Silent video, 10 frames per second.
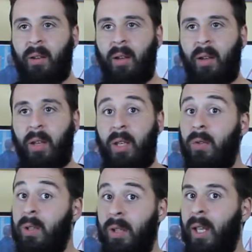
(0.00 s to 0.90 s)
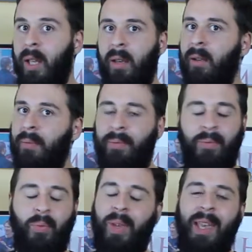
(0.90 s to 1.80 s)
Usually,
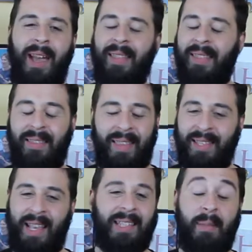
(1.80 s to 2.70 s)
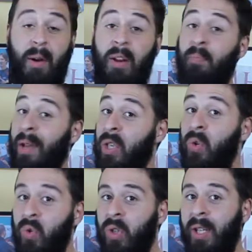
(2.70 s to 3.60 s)
we can discuss about it, but
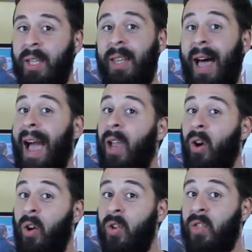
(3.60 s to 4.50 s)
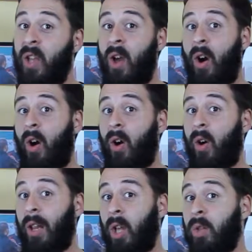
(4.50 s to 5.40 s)
usually the high guards are
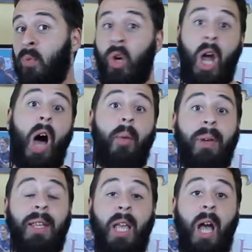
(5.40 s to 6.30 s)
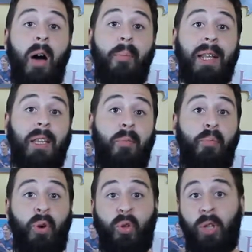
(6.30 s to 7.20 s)
a lot more common in combat
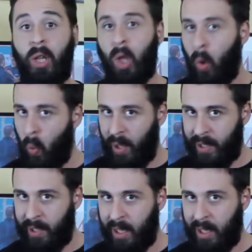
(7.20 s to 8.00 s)
compared to the low ones.